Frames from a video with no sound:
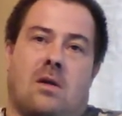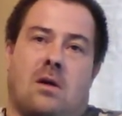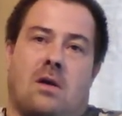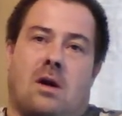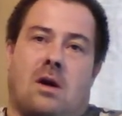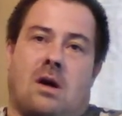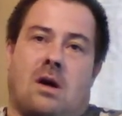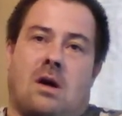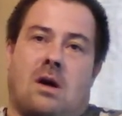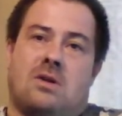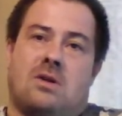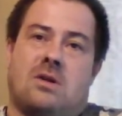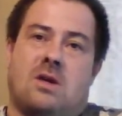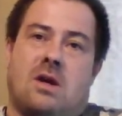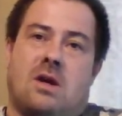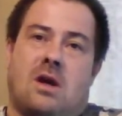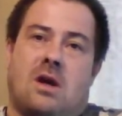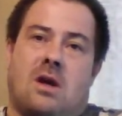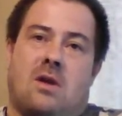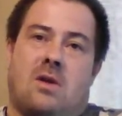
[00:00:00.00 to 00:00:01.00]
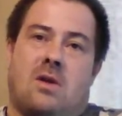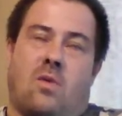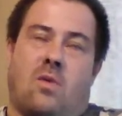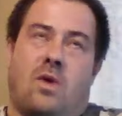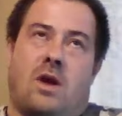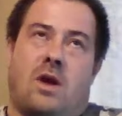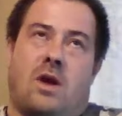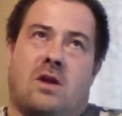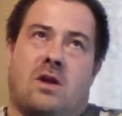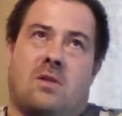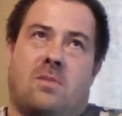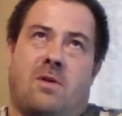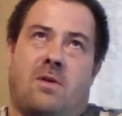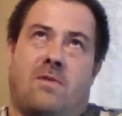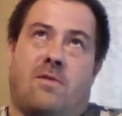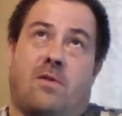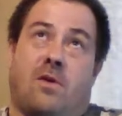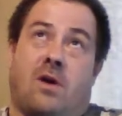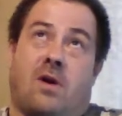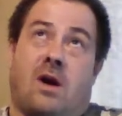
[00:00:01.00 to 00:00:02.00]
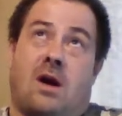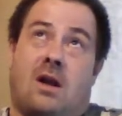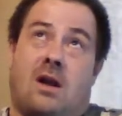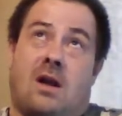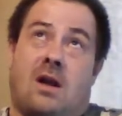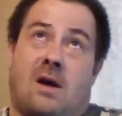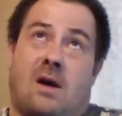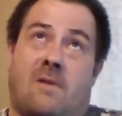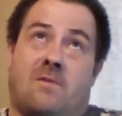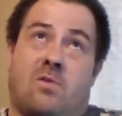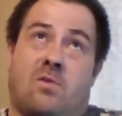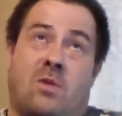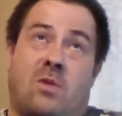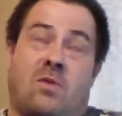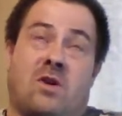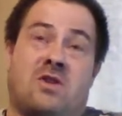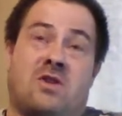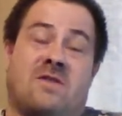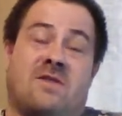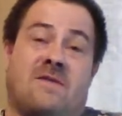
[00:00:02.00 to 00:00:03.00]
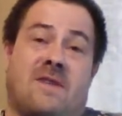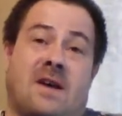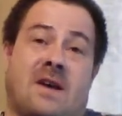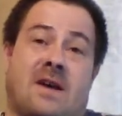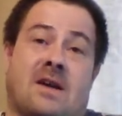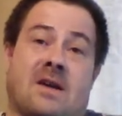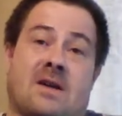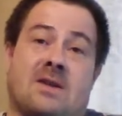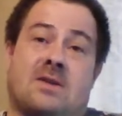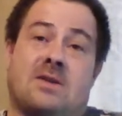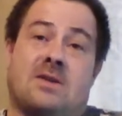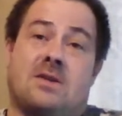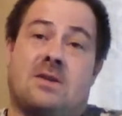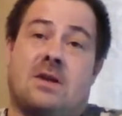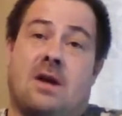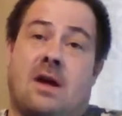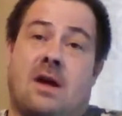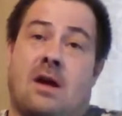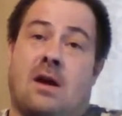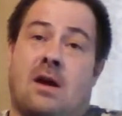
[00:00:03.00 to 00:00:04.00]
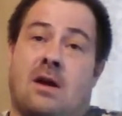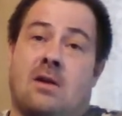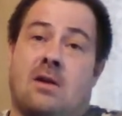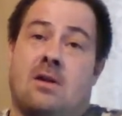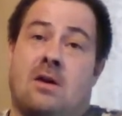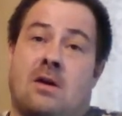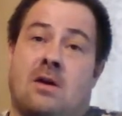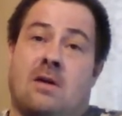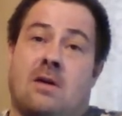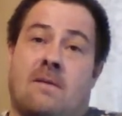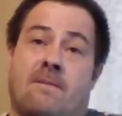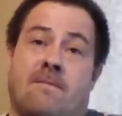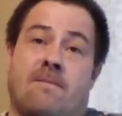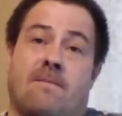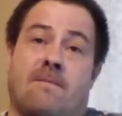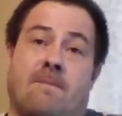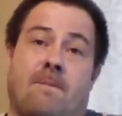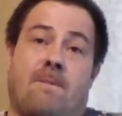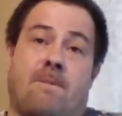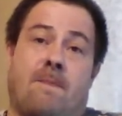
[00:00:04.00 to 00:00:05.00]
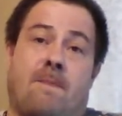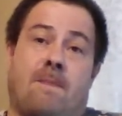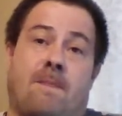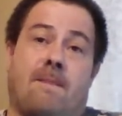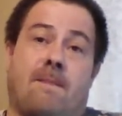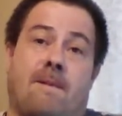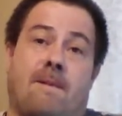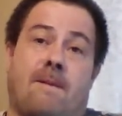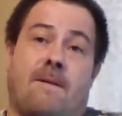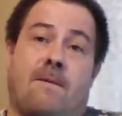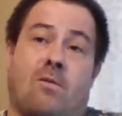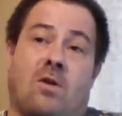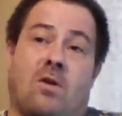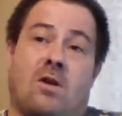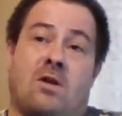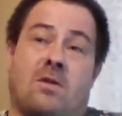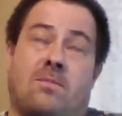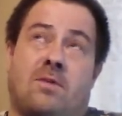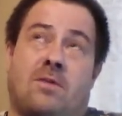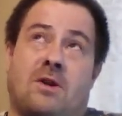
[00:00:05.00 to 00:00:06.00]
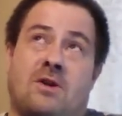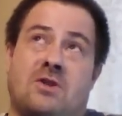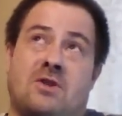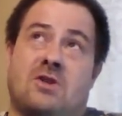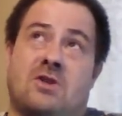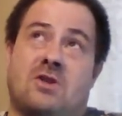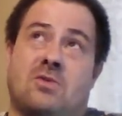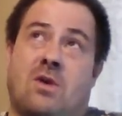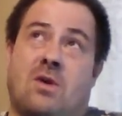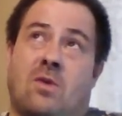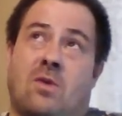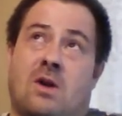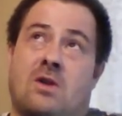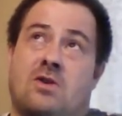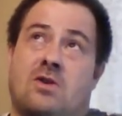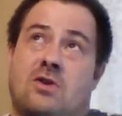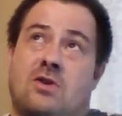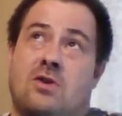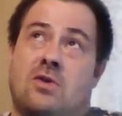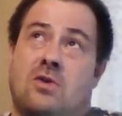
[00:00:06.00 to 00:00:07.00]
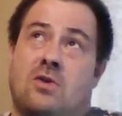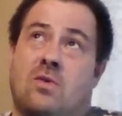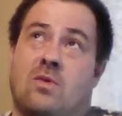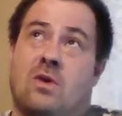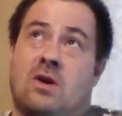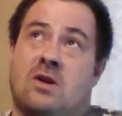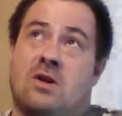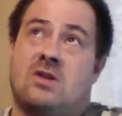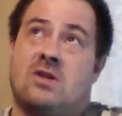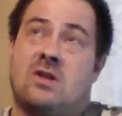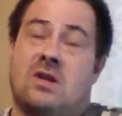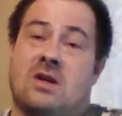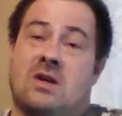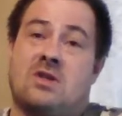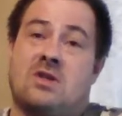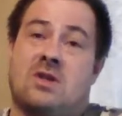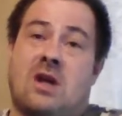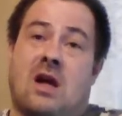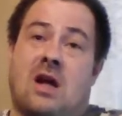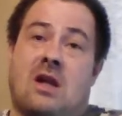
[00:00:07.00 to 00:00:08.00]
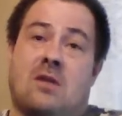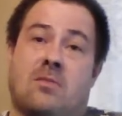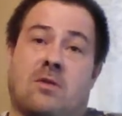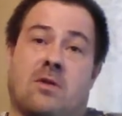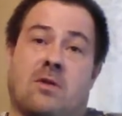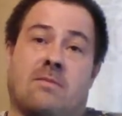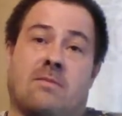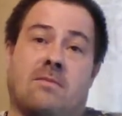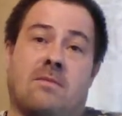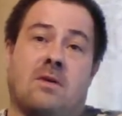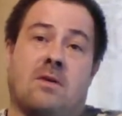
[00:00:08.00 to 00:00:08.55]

I'd say the weekend before I left, we went to Vegas, and one of the places we went to was the Excalibur.